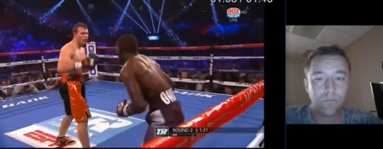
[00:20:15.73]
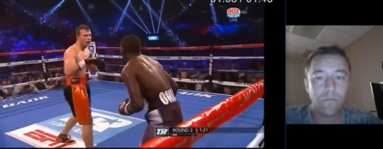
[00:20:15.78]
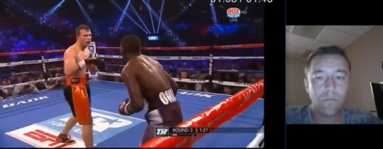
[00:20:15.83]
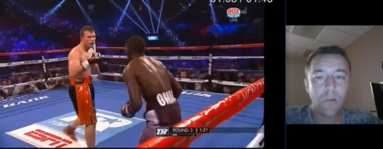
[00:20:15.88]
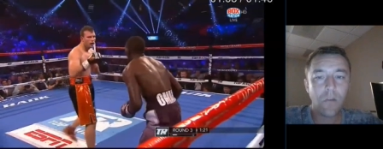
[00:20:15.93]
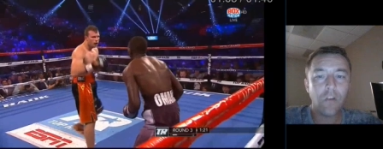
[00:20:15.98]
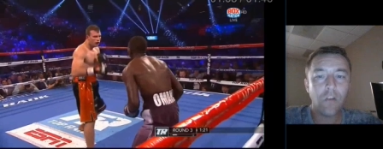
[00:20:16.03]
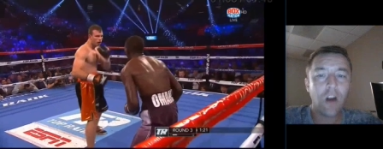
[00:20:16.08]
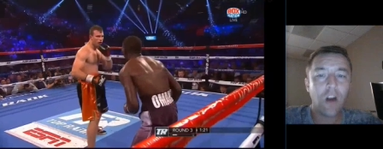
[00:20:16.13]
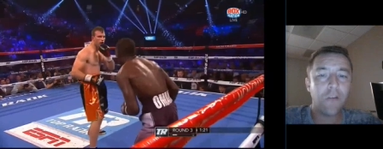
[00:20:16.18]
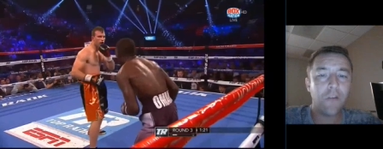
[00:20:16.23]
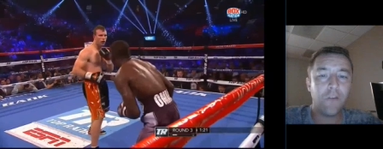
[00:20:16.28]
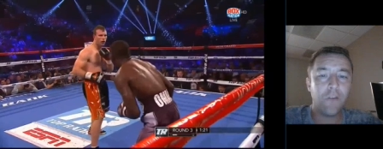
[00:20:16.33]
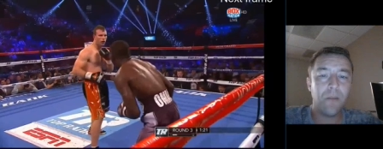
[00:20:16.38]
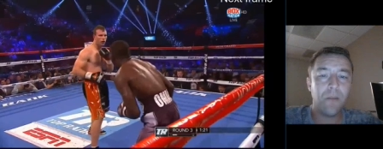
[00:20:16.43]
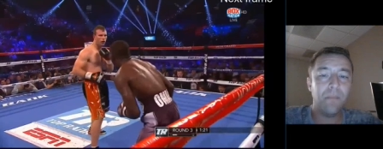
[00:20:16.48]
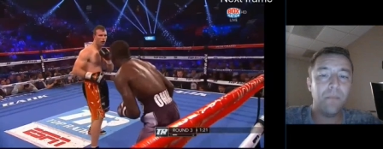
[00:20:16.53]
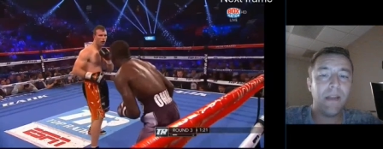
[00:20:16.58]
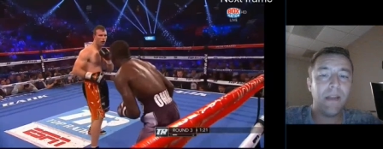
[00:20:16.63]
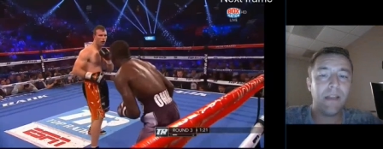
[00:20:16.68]
Crawford
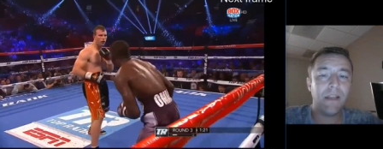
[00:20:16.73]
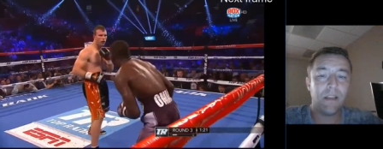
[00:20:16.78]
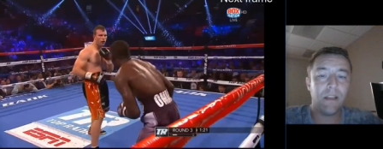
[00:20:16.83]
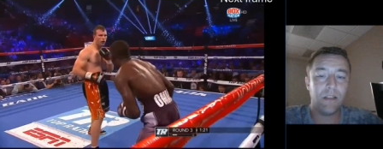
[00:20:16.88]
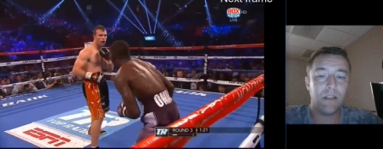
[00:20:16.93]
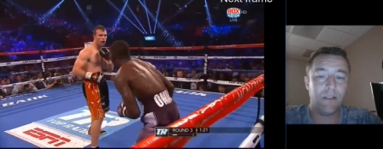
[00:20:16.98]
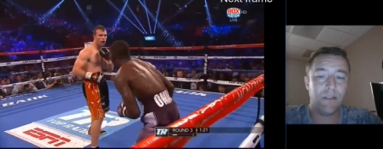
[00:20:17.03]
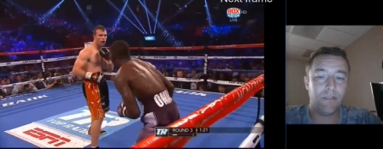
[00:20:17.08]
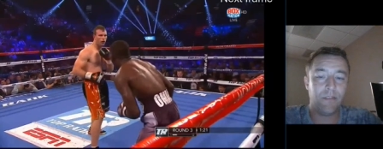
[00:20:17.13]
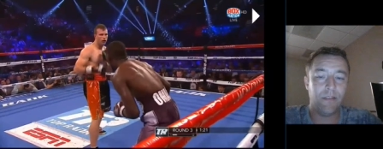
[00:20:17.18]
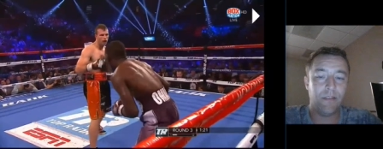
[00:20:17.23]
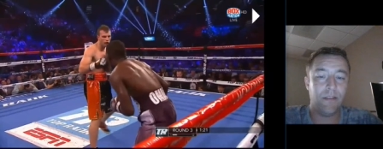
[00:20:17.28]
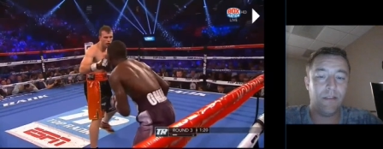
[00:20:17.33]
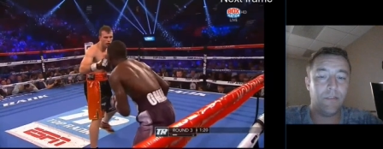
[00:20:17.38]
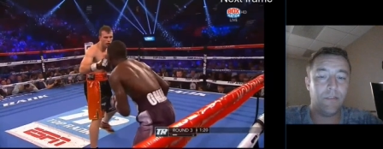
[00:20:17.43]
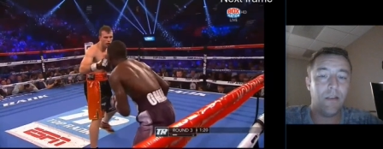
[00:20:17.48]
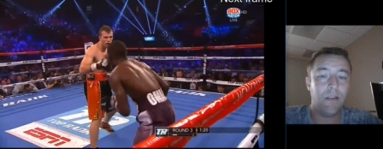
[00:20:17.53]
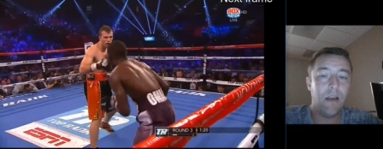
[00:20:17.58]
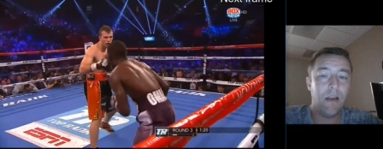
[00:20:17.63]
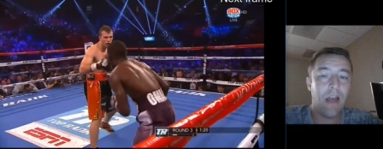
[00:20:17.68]
immediately
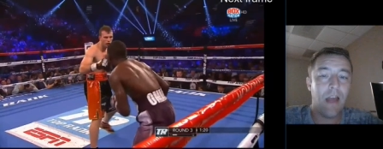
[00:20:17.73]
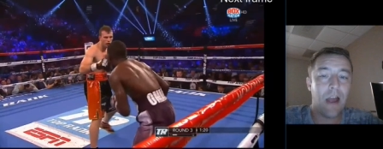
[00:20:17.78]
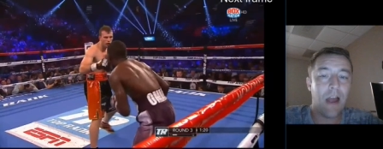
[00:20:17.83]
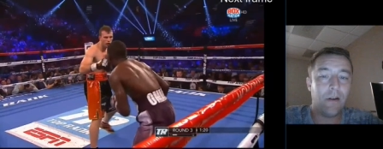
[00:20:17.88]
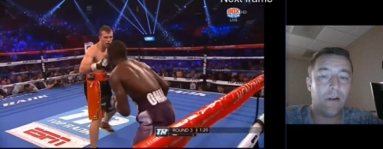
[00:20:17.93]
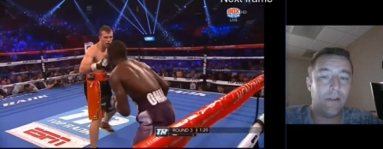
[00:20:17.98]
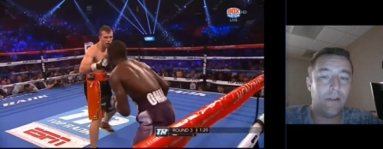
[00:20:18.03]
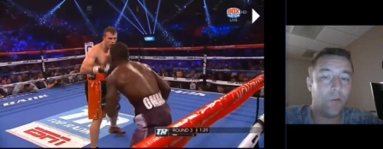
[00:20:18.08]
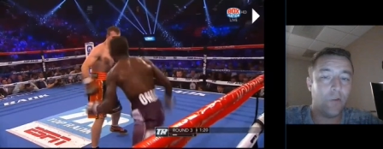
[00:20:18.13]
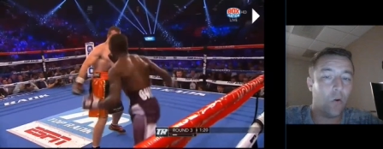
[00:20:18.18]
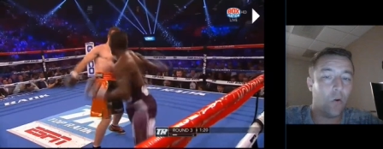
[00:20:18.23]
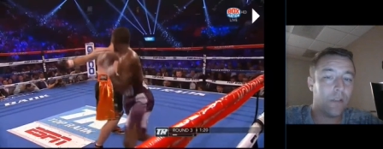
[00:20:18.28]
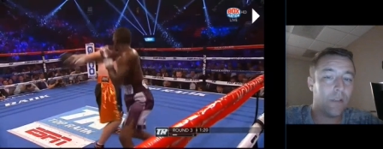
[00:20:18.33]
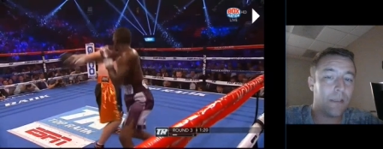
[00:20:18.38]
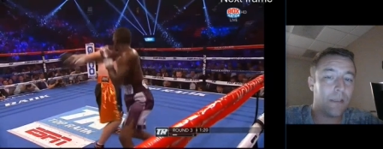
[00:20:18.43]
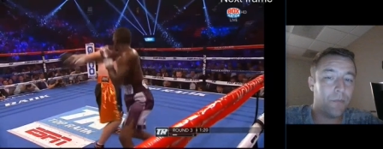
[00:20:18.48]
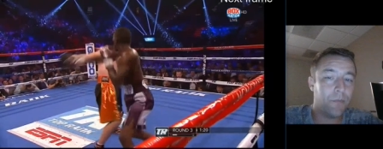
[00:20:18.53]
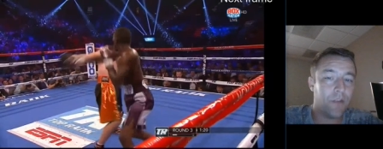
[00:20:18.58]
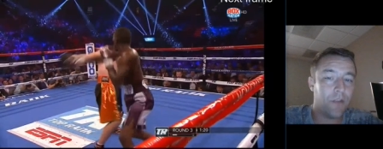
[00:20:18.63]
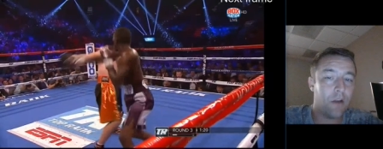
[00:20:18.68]
sees how he's holding
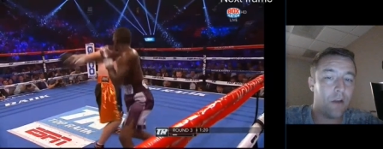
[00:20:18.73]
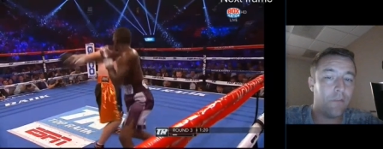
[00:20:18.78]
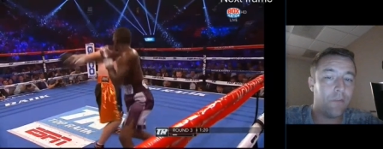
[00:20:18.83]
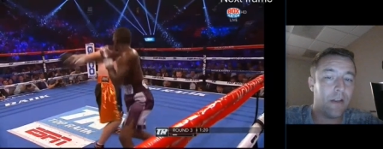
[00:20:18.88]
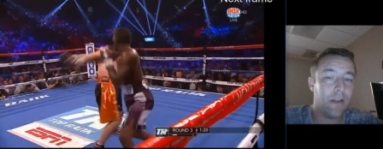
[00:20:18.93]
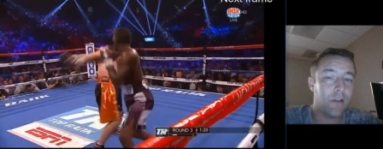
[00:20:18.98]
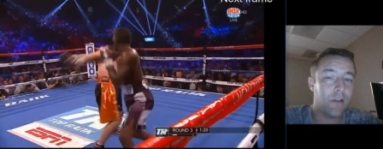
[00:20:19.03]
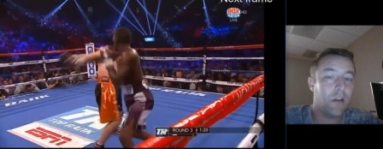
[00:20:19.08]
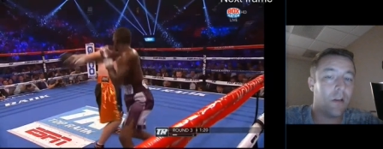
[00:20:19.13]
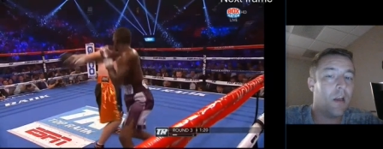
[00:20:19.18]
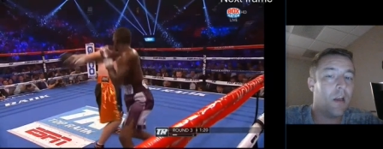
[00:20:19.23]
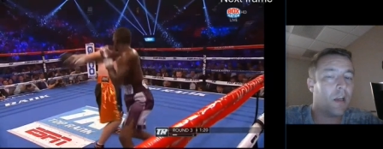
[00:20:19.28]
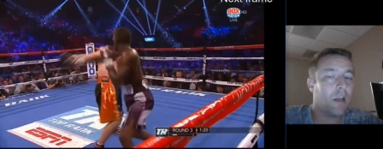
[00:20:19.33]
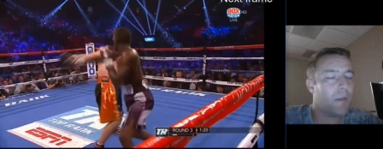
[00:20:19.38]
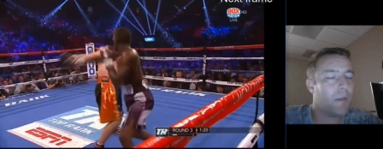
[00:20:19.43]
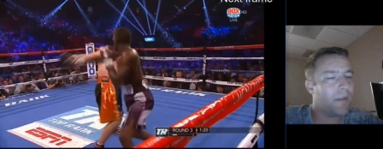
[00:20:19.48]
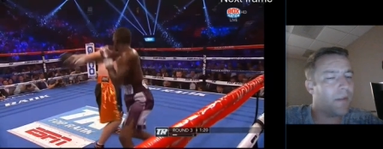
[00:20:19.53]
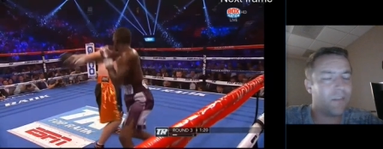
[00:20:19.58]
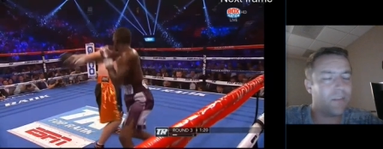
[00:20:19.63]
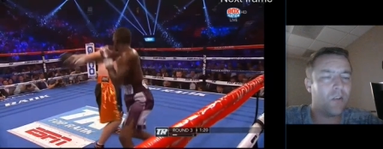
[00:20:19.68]
himself and
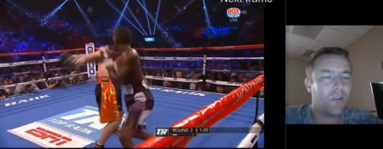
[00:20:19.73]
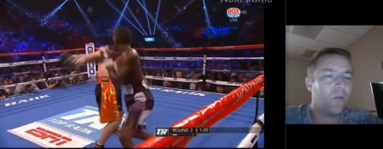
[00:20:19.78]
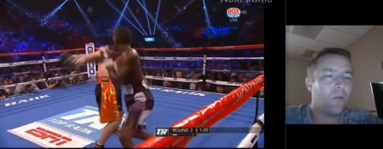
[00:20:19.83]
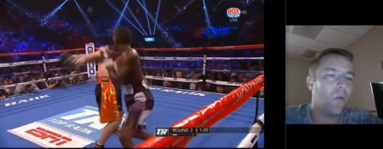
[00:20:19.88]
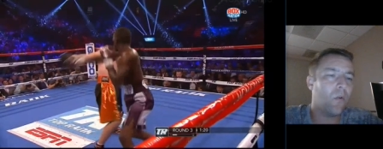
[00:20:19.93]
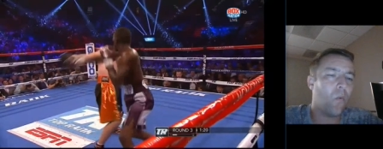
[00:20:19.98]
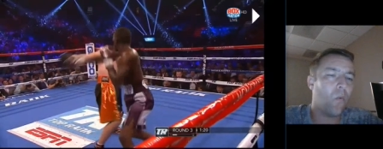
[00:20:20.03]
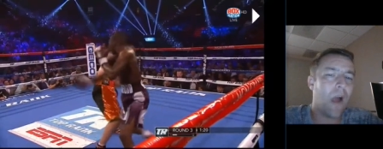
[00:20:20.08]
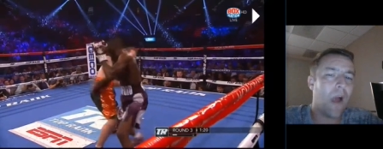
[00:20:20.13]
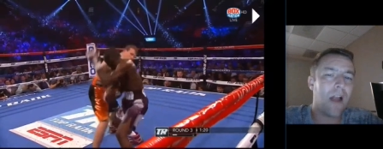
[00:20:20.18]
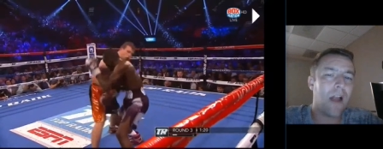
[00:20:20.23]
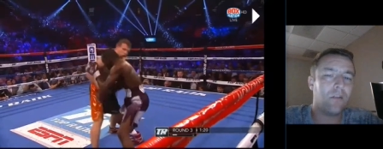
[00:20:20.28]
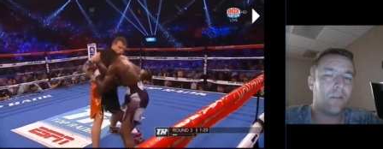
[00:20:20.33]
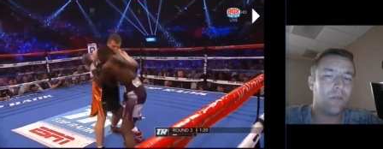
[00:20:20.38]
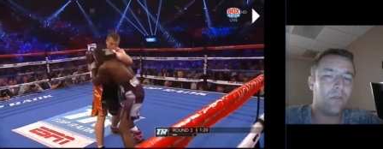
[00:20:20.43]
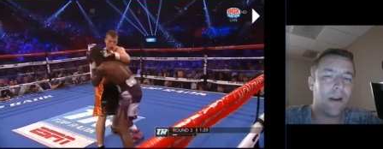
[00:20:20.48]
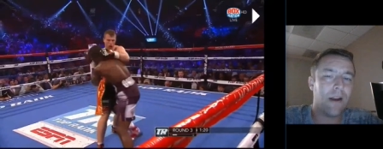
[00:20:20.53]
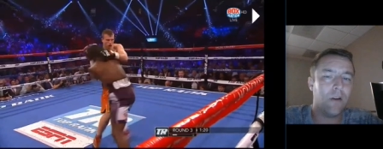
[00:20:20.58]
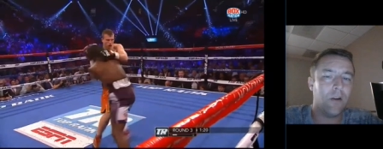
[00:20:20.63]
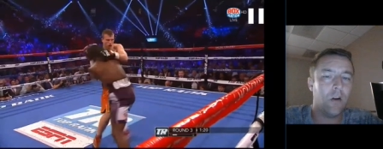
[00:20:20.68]
commits to a wild
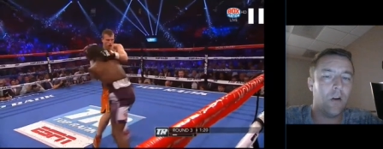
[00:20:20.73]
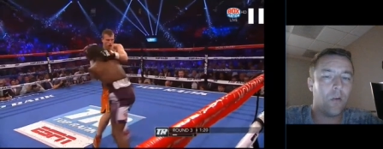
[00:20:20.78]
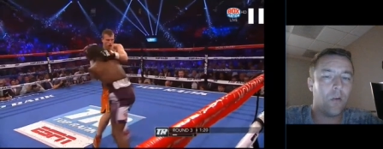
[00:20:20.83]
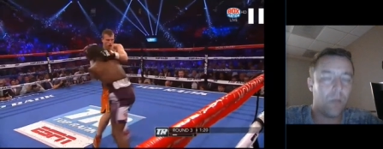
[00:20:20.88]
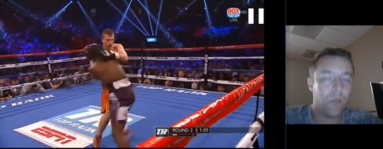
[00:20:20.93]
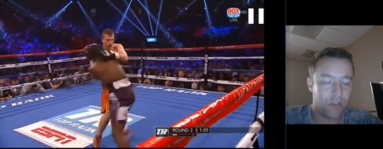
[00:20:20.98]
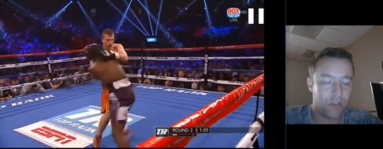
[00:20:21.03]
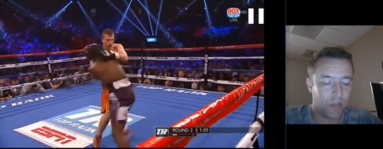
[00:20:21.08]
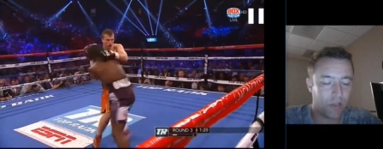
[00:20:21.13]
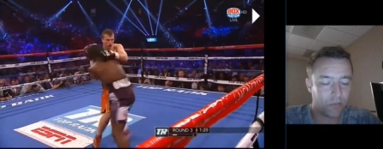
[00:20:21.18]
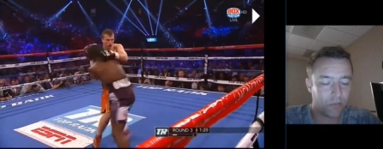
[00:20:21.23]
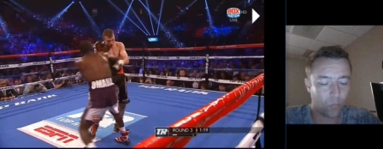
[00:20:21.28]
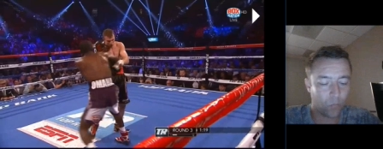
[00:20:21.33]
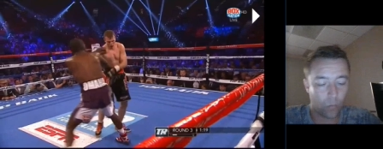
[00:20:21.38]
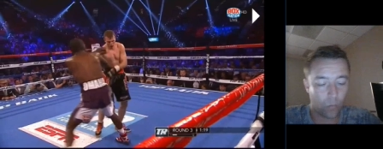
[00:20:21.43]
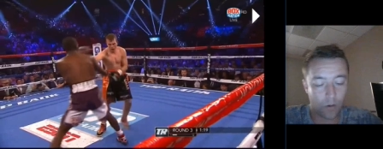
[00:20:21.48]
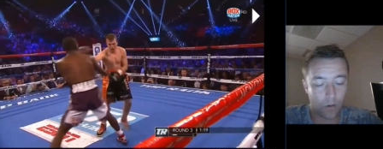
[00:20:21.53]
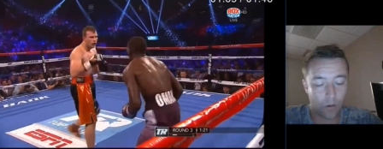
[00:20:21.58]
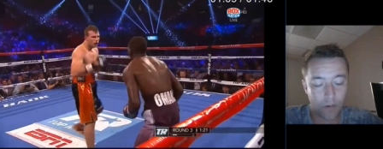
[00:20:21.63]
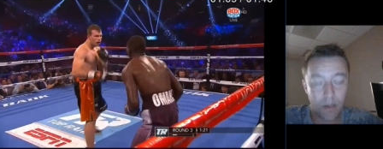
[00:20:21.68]
right hook, which doesn't
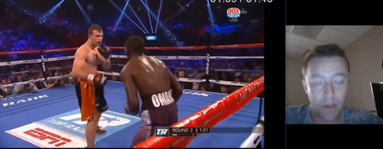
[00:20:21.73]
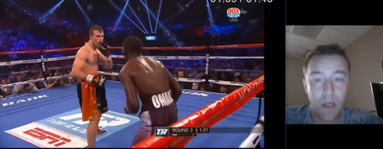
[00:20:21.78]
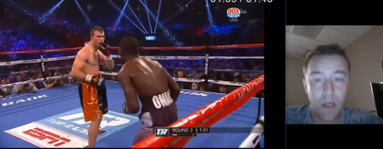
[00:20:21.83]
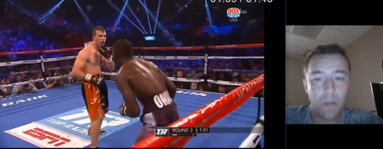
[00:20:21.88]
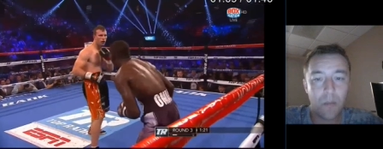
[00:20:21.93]
work.